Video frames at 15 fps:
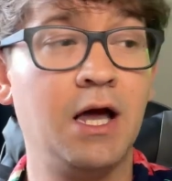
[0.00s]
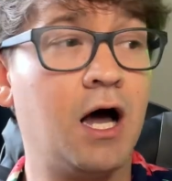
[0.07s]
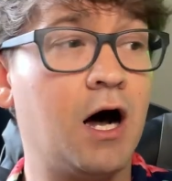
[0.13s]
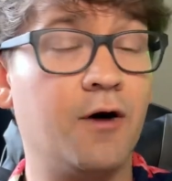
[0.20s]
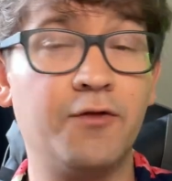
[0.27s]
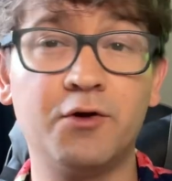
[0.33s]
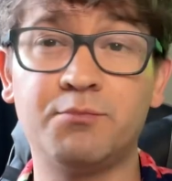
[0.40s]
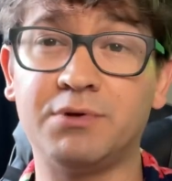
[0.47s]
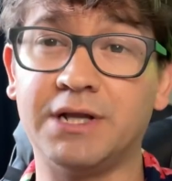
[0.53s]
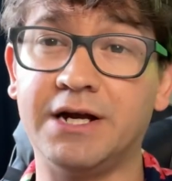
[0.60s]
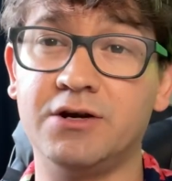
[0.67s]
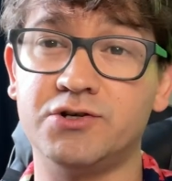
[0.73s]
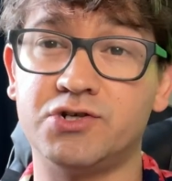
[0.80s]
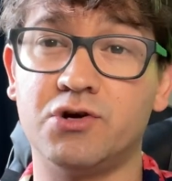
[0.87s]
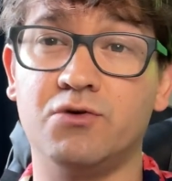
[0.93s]
other
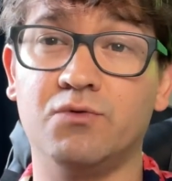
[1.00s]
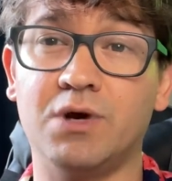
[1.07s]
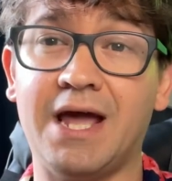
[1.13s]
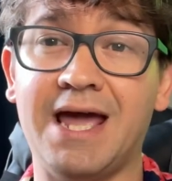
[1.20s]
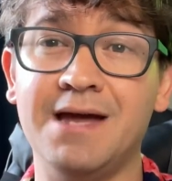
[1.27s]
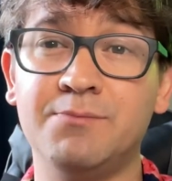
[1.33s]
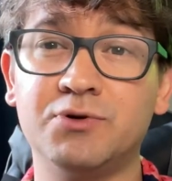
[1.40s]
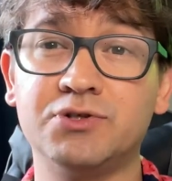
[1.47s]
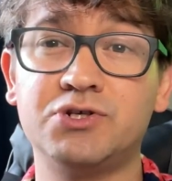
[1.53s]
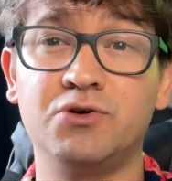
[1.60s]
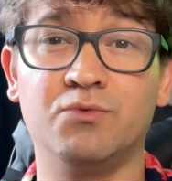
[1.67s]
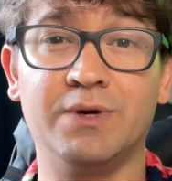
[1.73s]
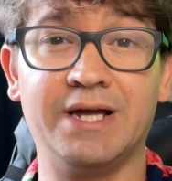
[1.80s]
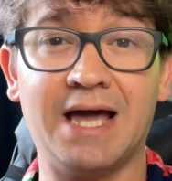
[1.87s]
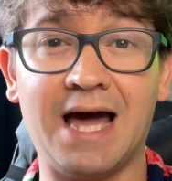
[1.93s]
players are able to
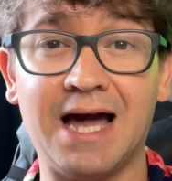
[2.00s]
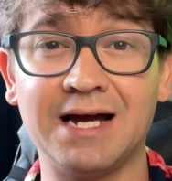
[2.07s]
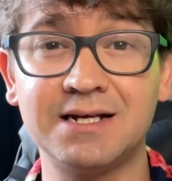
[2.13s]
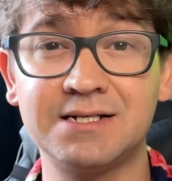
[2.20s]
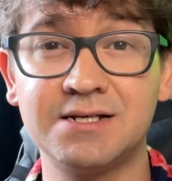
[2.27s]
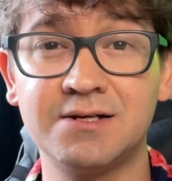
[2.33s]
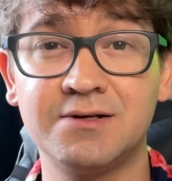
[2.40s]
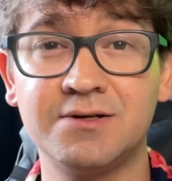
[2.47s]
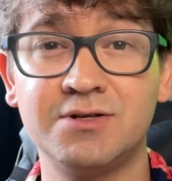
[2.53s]
react